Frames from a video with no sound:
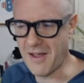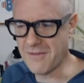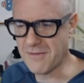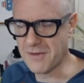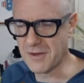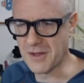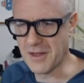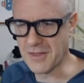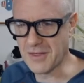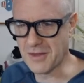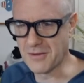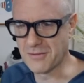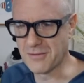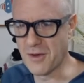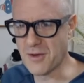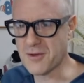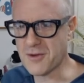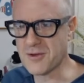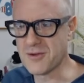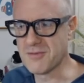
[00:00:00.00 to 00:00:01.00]
feel like the
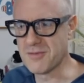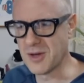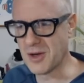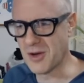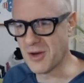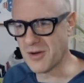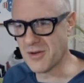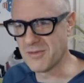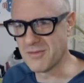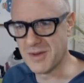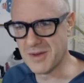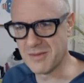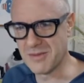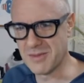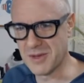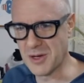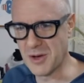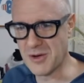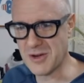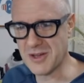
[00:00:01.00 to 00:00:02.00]
vocal
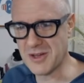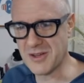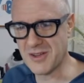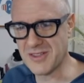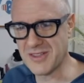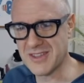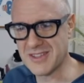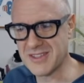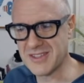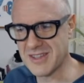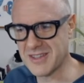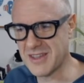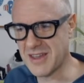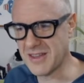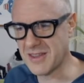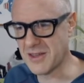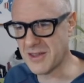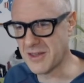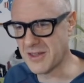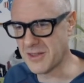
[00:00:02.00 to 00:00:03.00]
minority on this
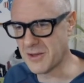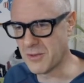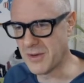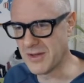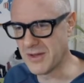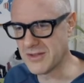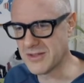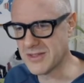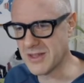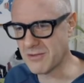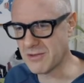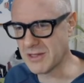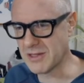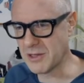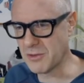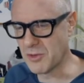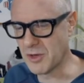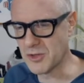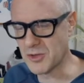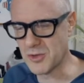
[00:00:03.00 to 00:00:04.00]
are the ones that really
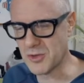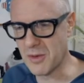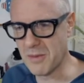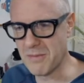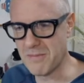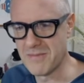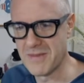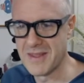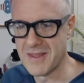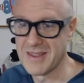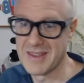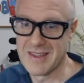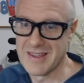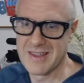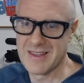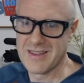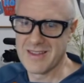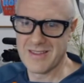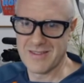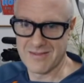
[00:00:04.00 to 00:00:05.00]
want to,
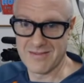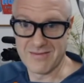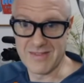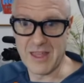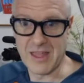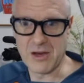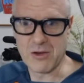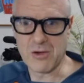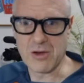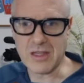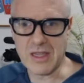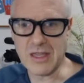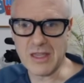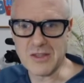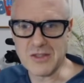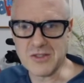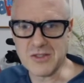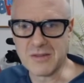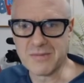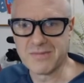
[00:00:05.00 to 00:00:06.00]
that are
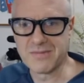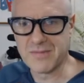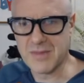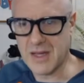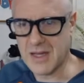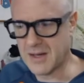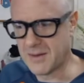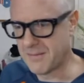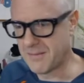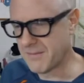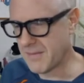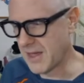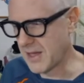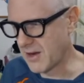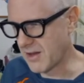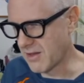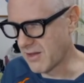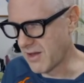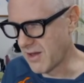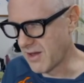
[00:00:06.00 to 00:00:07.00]
against it. And
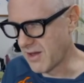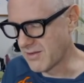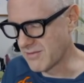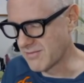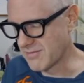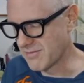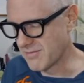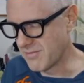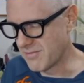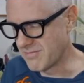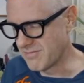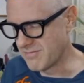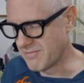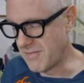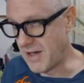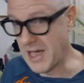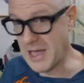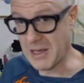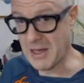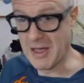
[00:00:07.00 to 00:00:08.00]

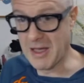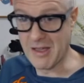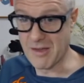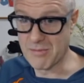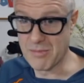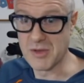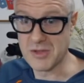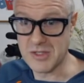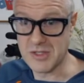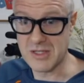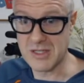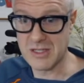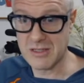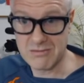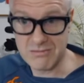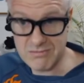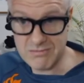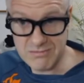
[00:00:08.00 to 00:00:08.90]
I personally,